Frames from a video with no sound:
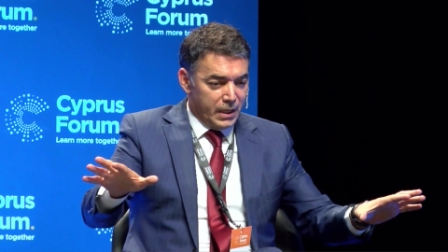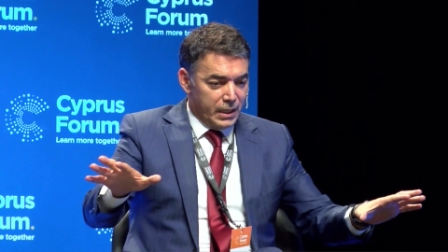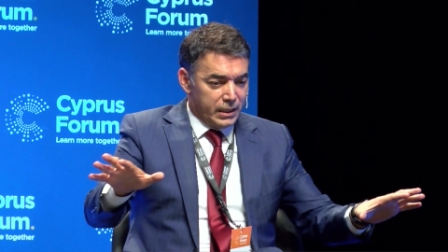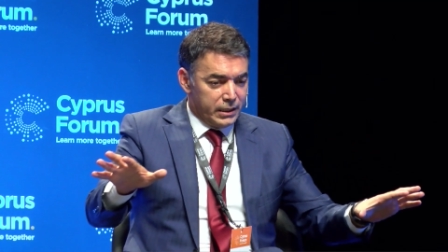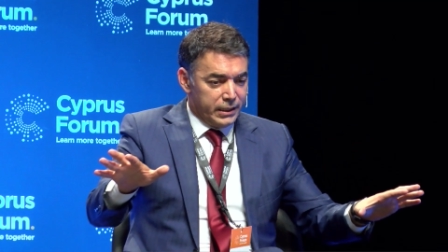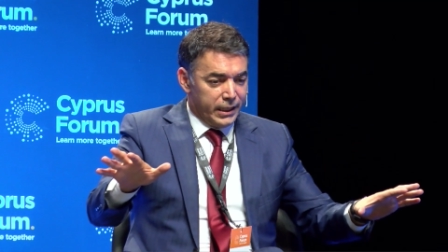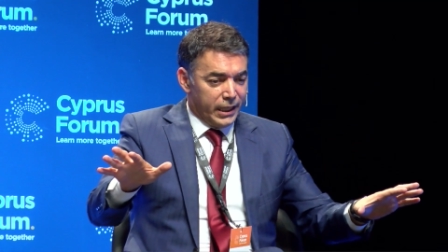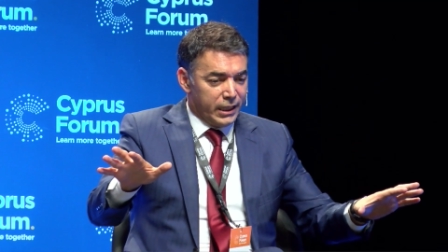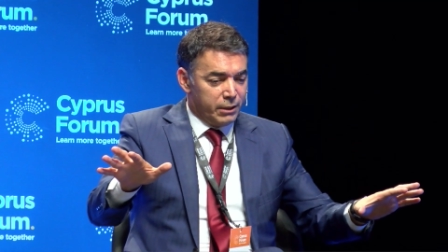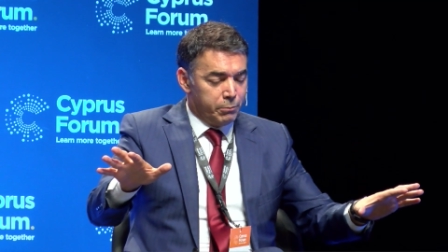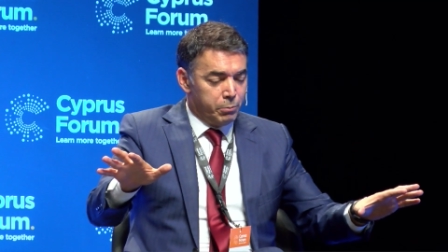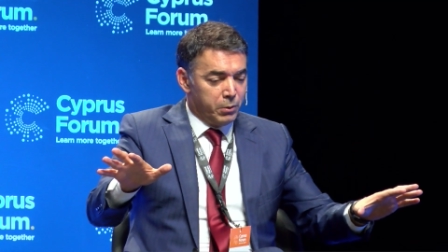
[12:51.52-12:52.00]

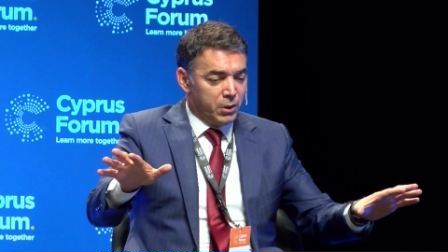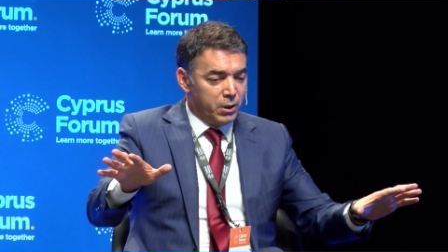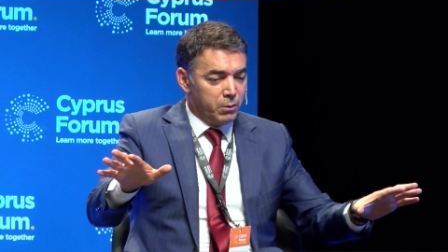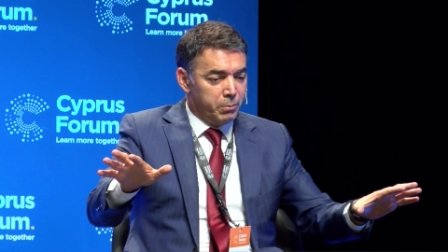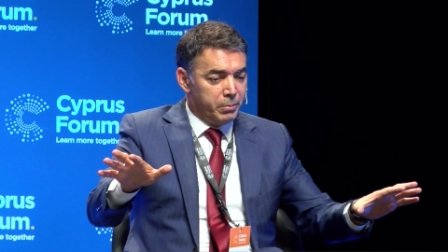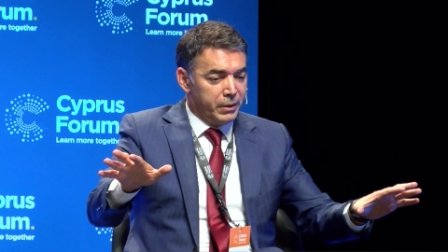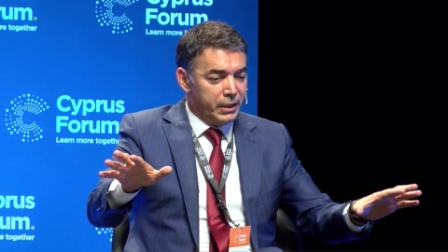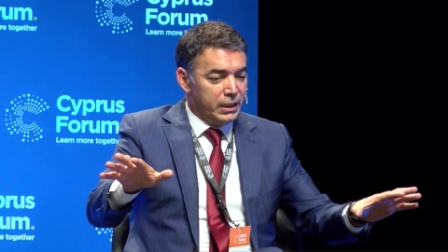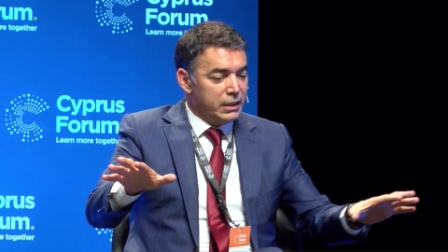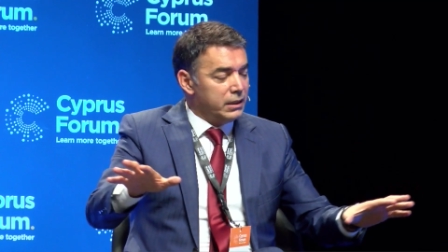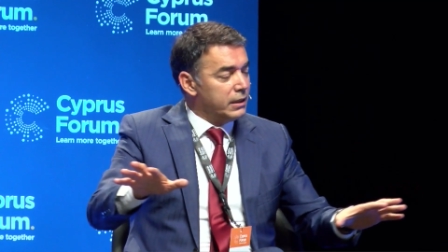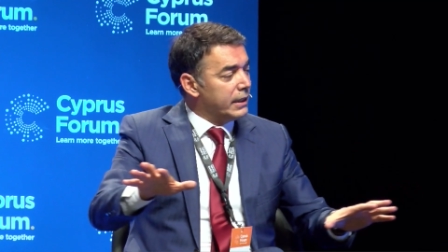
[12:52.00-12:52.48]
that will
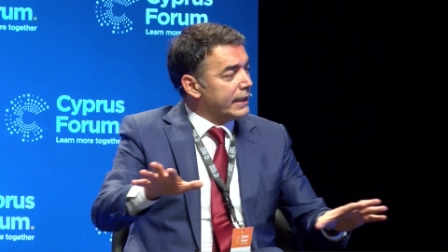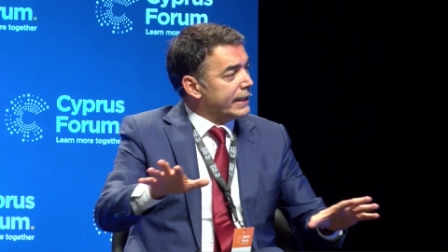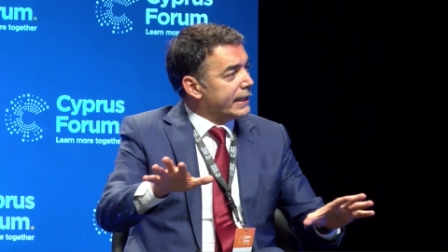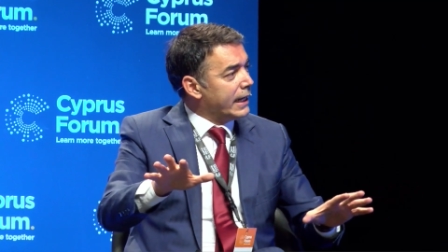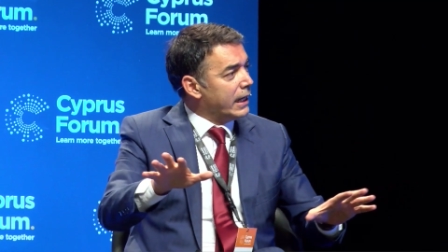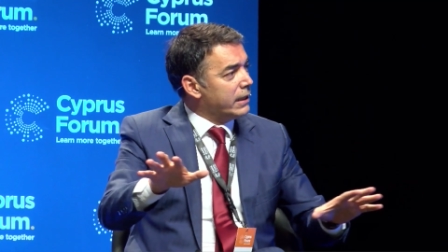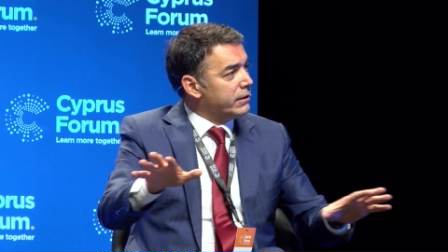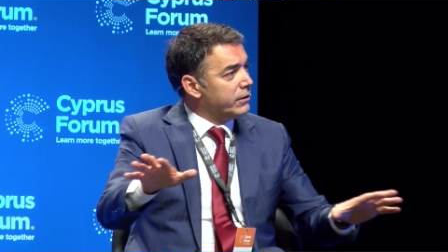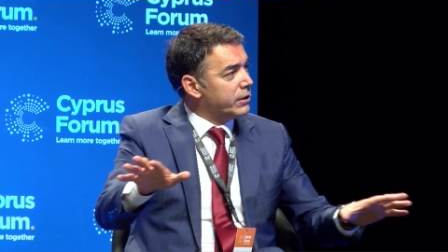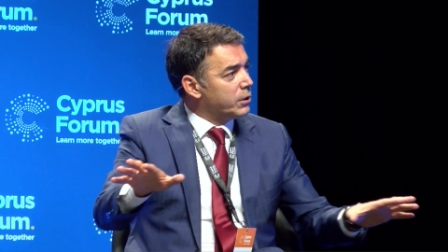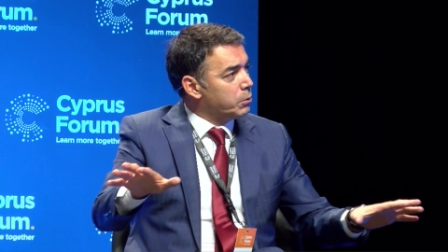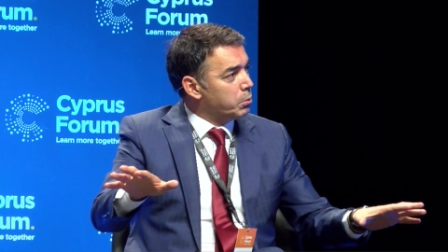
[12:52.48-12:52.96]
be it, the
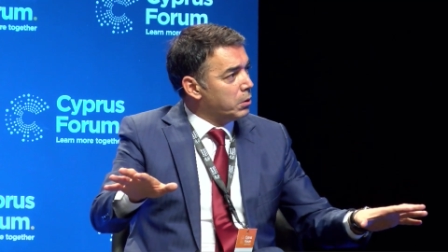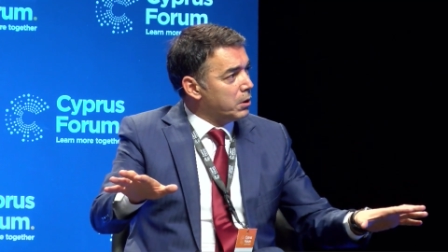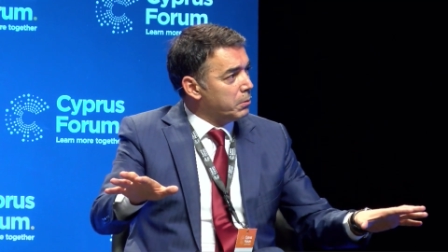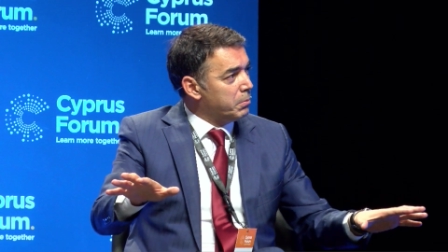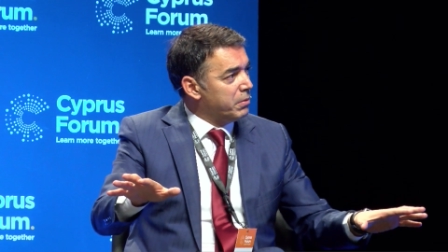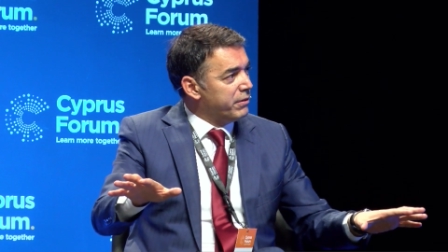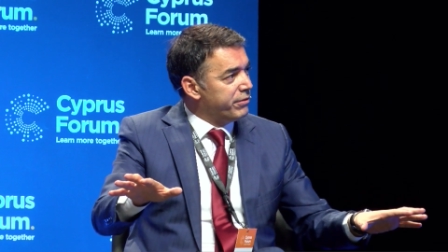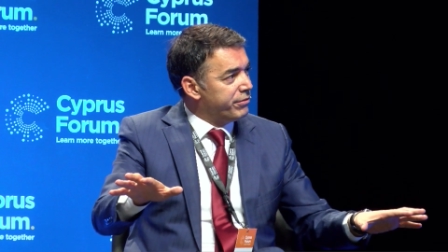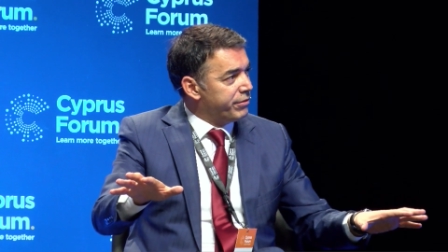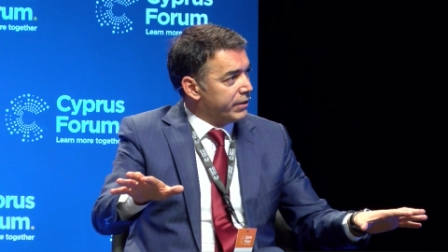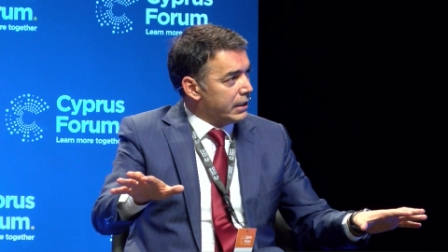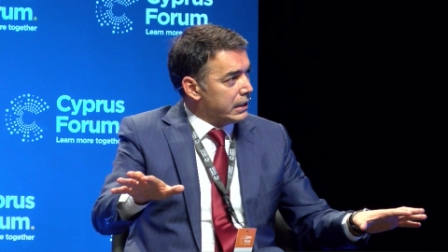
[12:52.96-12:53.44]
country will be
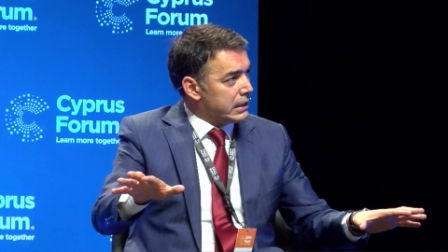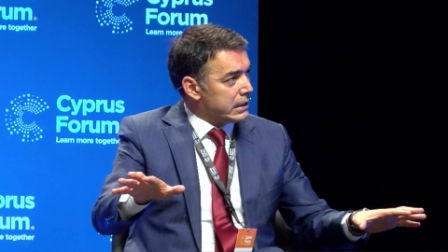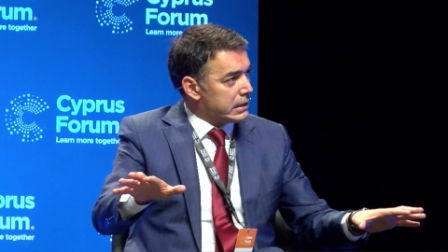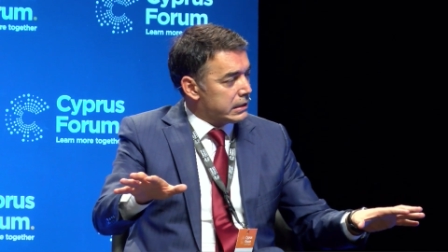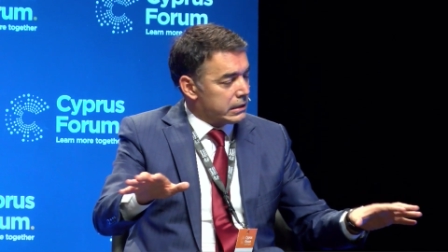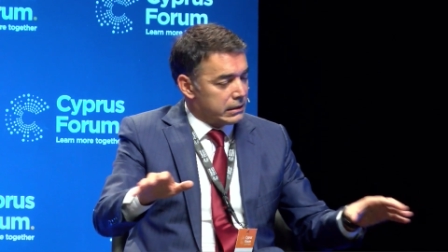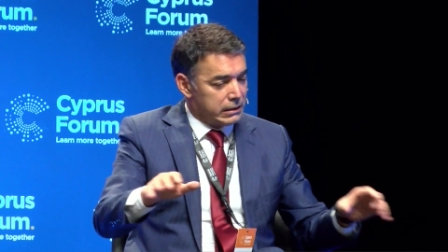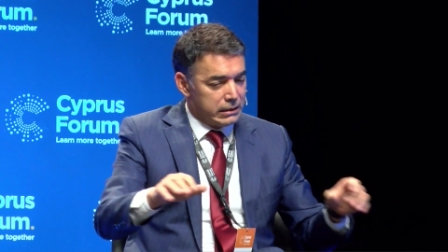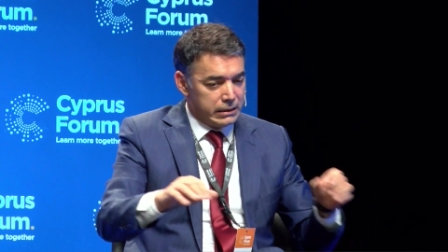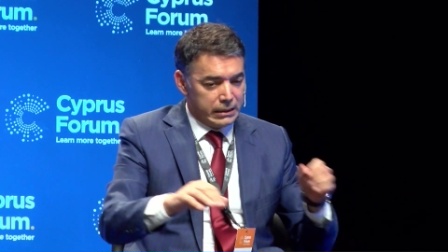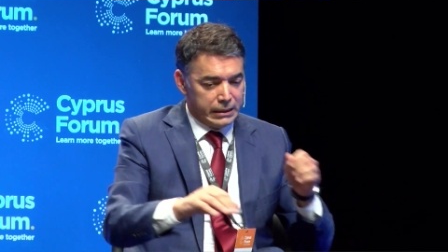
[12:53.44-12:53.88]
fixed.